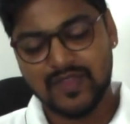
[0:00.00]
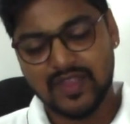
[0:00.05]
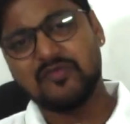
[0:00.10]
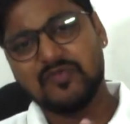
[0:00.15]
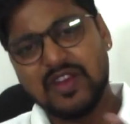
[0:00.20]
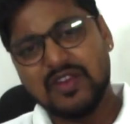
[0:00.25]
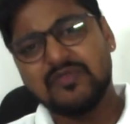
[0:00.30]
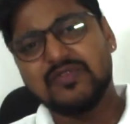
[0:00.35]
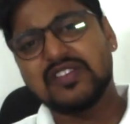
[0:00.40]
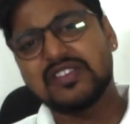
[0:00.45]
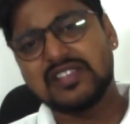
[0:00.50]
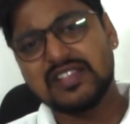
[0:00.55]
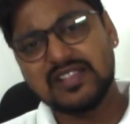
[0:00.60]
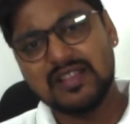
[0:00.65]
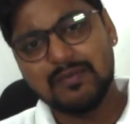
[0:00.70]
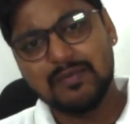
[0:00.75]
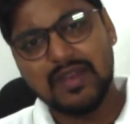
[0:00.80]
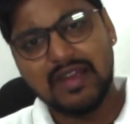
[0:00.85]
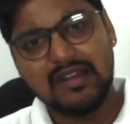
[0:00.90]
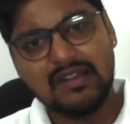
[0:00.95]
When we see
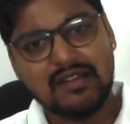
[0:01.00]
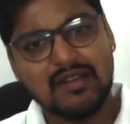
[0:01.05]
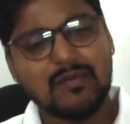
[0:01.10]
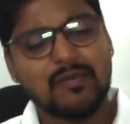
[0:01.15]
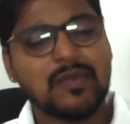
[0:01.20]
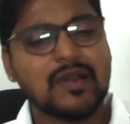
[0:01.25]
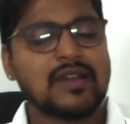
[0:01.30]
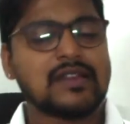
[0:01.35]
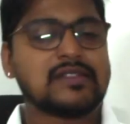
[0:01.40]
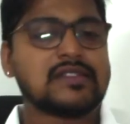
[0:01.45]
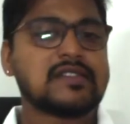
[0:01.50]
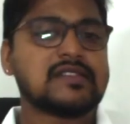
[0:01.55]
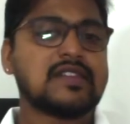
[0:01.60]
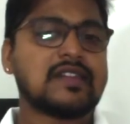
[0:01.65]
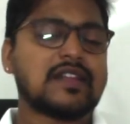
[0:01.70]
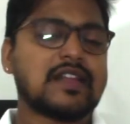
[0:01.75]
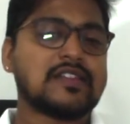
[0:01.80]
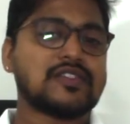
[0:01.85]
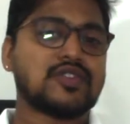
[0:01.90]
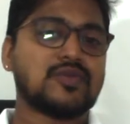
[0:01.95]
the main compliances
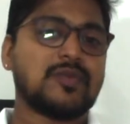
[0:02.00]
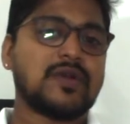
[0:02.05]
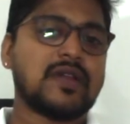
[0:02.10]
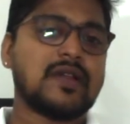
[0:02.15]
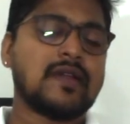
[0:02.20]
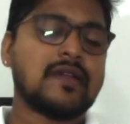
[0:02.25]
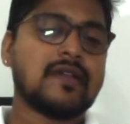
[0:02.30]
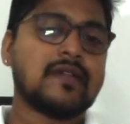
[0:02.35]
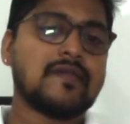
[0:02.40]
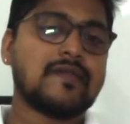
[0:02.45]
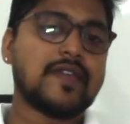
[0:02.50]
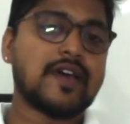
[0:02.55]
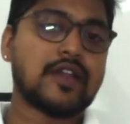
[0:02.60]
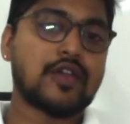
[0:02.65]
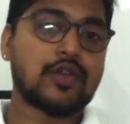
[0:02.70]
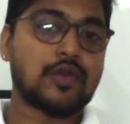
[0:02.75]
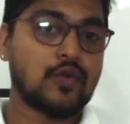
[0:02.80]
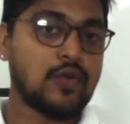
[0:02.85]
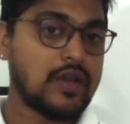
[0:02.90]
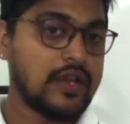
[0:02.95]
that has to be done, there
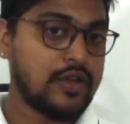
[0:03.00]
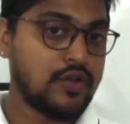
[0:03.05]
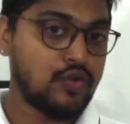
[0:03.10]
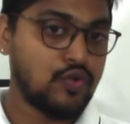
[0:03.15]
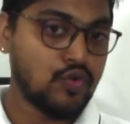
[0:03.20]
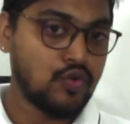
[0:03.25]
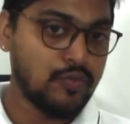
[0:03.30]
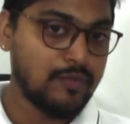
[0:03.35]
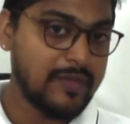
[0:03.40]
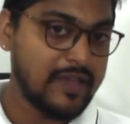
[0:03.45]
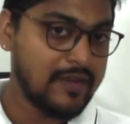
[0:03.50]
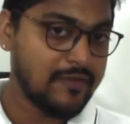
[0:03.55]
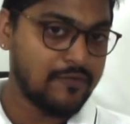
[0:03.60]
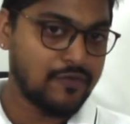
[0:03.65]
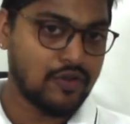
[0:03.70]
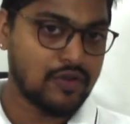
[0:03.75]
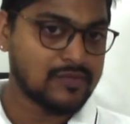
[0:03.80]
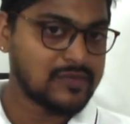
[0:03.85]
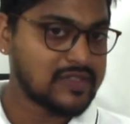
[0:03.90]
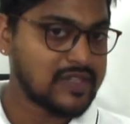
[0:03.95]
are only two main
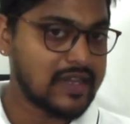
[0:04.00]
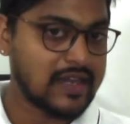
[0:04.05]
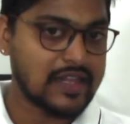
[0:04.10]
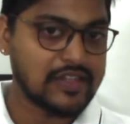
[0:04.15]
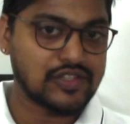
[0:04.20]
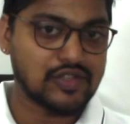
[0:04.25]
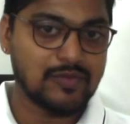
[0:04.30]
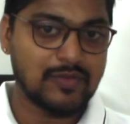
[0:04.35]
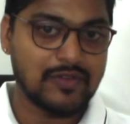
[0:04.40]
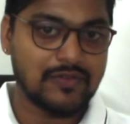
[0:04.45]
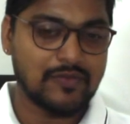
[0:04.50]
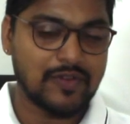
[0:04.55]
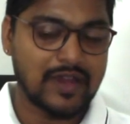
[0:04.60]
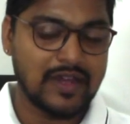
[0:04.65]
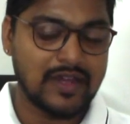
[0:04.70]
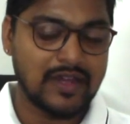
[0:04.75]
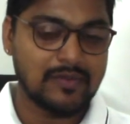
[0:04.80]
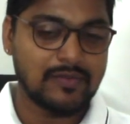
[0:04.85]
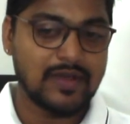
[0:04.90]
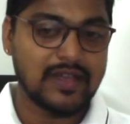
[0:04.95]
forms that has to be
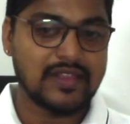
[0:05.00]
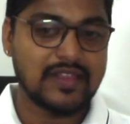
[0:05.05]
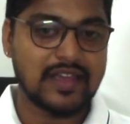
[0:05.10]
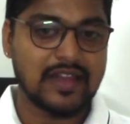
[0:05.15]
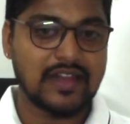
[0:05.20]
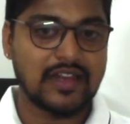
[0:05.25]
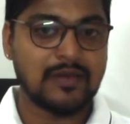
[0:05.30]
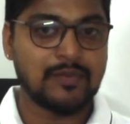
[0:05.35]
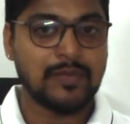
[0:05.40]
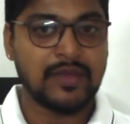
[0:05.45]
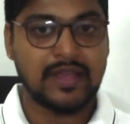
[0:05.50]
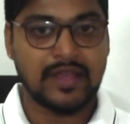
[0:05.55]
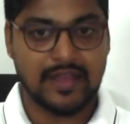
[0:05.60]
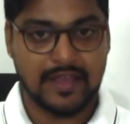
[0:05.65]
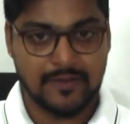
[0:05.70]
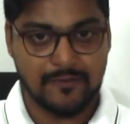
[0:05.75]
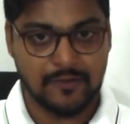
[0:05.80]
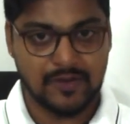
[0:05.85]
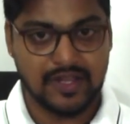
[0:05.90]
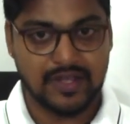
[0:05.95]
filed by the LLP
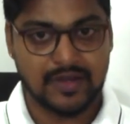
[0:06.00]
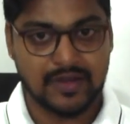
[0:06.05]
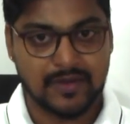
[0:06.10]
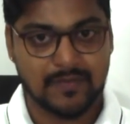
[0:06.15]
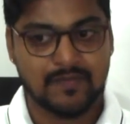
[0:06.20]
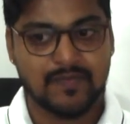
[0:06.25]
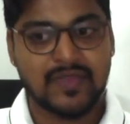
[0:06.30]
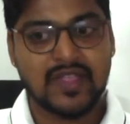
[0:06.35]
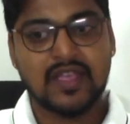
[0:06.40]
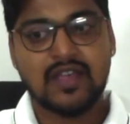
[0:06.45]
every year.